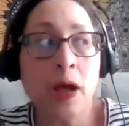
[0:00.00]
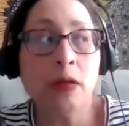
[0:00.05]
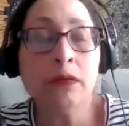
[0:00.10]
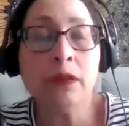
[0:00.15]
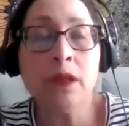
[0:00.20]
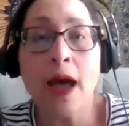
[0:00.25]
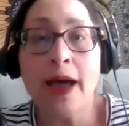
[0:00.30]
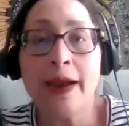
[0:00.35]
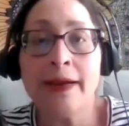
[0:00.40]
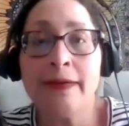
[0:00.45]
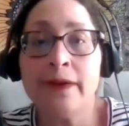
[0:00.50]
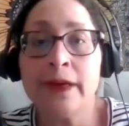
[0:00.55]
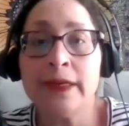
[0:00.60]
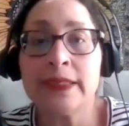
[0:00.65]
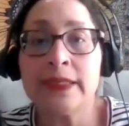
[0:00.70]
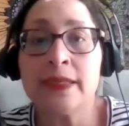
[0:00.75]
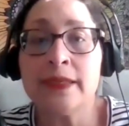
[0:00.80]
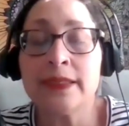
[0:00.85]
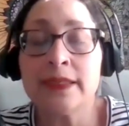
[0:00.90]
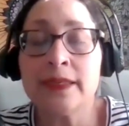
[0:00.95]
lot of
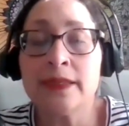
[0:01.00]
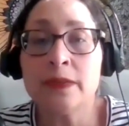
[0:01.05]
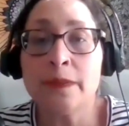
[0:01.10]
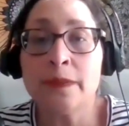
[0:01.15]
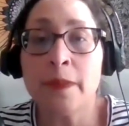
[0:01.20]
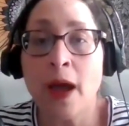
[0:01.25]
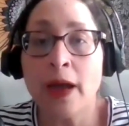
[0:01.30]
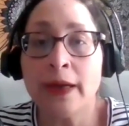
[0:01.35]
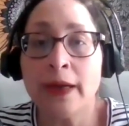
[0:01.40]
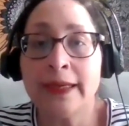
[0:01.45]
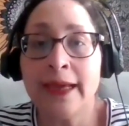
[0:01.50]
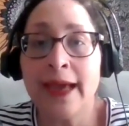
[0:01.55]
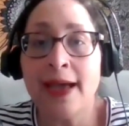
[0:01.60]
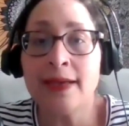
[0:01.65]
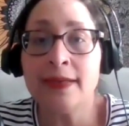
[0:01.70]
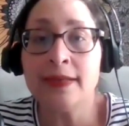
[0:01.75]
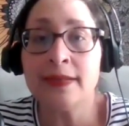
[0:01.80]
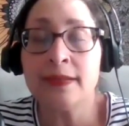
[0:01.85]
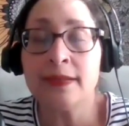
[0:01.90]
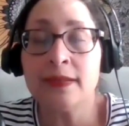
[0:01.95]
us listen to
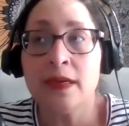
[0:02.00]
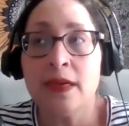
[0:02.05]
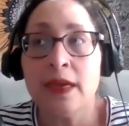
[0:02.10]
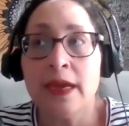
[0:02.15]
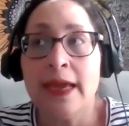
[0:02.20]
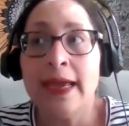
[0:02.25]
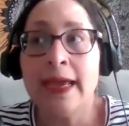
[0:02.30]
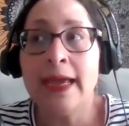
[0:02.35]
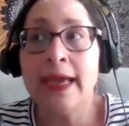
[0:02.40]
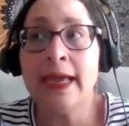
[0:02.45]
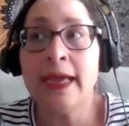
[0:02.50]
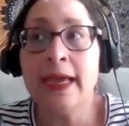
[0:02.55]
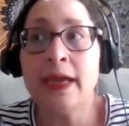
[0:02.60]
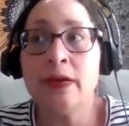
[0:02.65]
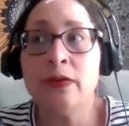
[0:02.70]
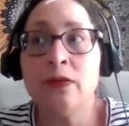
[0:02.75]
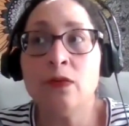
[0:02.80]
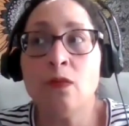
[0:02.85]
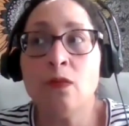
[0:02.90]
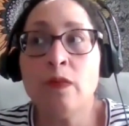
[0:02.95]
podcasts
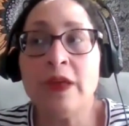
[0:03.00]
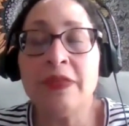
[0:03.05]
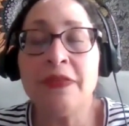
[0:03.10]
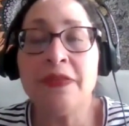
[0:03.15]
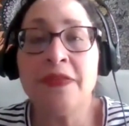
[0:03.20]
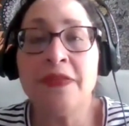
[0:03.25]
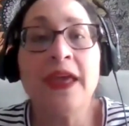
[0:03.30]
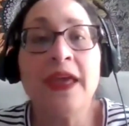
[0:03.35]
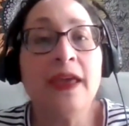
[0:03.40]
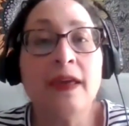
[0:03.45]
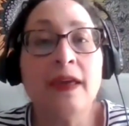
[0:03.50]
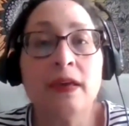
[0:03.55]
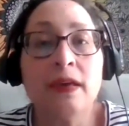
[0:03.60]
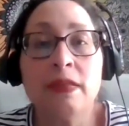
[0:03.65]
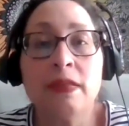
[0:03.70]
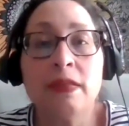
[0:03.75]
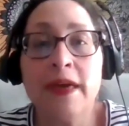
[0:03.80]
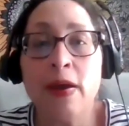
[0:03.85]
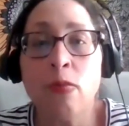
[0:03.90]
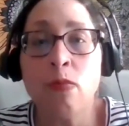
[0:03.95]
and we think
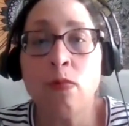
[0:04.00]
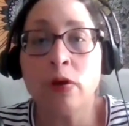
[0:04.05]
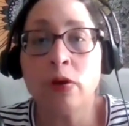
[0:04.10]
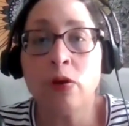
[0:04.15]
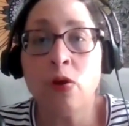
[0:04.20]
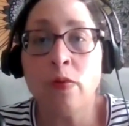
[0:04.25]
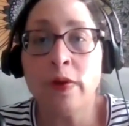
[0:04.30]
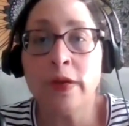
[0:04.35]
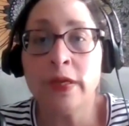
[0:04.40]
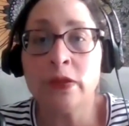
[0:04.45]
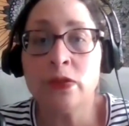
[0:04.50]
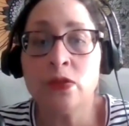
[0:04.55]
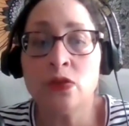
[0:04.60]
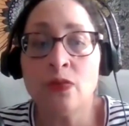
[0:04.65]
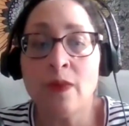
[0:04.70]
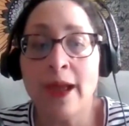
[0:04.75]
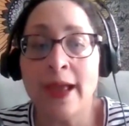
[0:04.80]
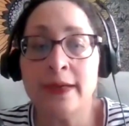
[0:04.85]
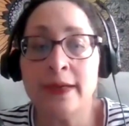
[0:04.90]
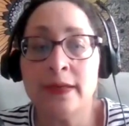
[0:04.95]
that we're going
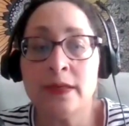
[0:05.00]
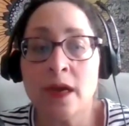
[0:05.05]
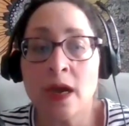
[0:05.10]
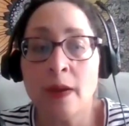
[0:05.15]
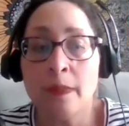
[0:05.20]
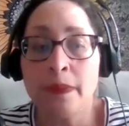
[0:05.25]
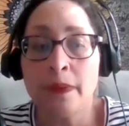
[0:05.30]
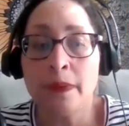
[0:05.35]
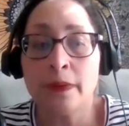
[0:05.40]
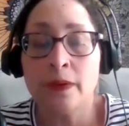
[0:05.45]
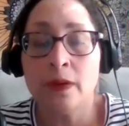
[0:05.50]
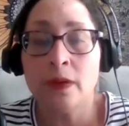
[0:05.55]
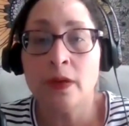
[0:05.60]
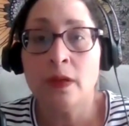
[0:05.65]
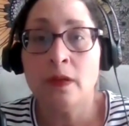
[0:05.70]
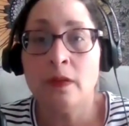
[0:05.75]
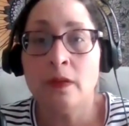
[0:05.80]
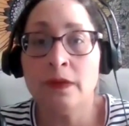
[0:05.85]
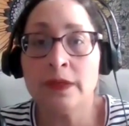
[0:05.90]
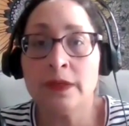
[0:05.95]
to end up
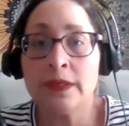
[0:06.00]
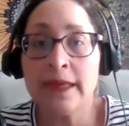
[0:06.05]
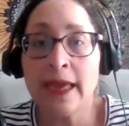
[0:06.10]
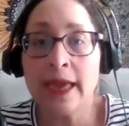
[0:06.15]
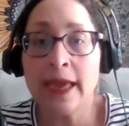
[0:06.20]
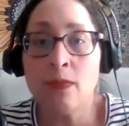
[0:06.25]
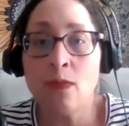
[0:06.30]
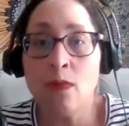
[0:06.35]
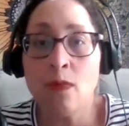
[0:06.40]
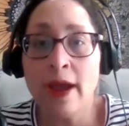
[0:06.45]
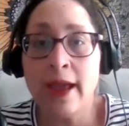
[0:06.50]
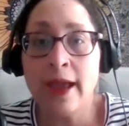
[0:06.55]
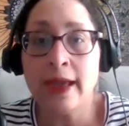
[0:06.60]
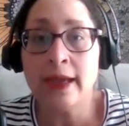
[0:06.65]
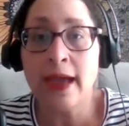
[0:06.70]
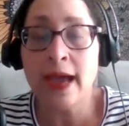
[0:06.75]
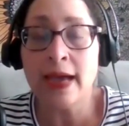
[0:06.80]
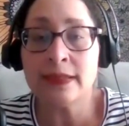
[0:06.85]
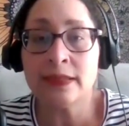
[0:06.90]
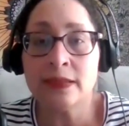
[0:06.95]
the same
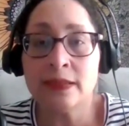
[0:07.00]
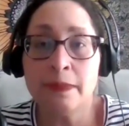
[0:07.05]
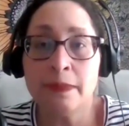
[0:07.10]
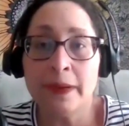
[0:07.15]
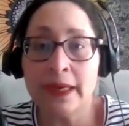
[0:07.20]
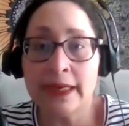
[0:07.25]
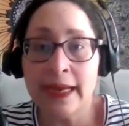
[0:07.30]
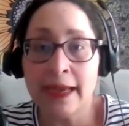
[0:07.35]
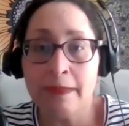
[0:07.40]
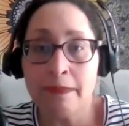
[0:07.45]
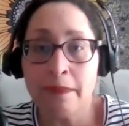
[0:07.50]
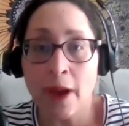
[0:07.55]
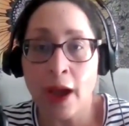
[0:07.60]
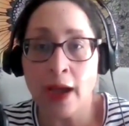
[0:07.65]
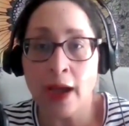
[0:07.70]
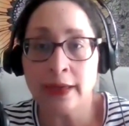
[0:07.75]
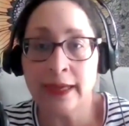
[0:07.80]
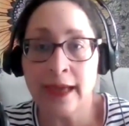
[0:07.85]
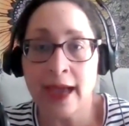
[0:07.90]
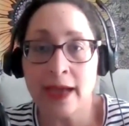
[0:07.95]
way as the big name
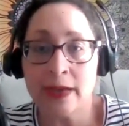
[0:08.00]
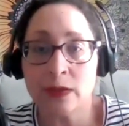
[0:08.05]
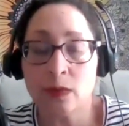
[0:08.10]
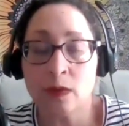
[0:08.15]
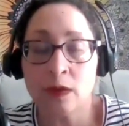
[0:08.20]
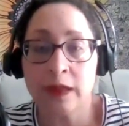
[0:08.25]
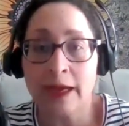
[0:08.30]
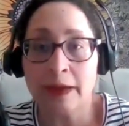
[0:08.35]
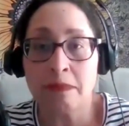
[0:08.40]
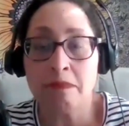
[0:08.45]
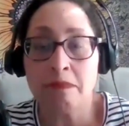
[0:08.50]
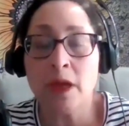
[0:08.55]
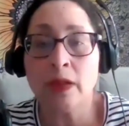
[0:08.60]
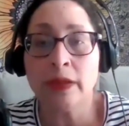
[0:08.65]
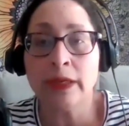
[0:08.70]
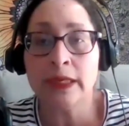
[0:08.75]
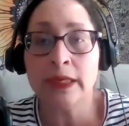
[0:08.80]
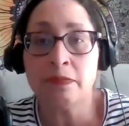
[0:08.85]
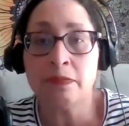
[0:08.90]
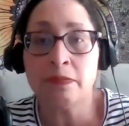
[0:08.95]
podcasts with like
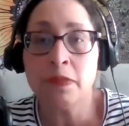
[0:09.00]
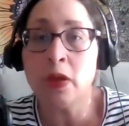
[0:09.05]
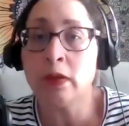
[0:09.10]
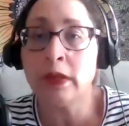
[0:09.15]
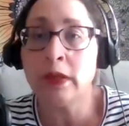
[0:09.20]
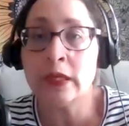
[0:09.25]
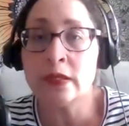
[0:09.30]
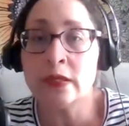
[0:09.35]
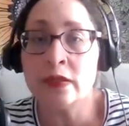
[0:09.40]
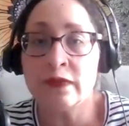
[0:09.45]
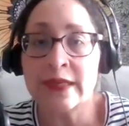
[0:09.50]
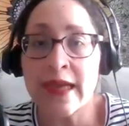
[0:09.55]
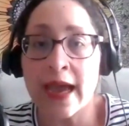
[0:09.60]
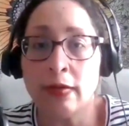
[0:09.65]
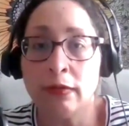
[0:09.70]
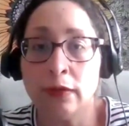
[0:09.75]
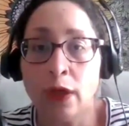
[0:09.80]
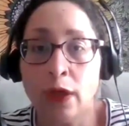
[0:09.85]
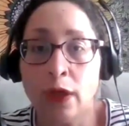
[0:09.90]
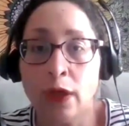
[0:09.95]
millions and millions of
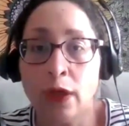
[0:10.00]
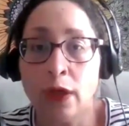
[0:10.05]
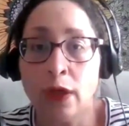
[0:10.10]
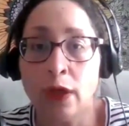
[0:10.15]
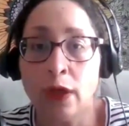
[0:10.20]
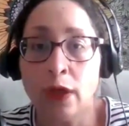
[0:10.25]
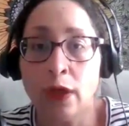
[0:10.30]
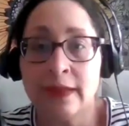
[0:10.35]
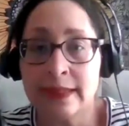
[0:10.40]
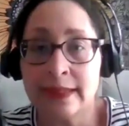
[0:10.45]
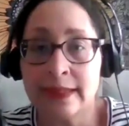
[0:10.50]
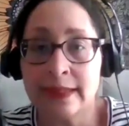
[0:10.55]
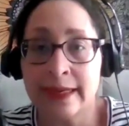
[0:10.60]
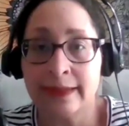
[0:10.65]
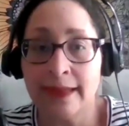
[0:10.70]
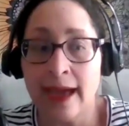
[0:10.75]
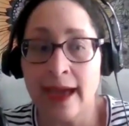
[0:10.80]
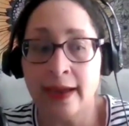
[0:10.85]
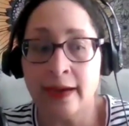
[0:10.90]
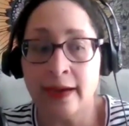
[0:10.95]
downloads and things
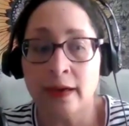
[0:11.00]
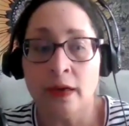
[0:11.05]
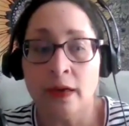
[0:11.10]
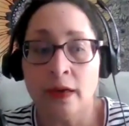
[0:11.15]
like that.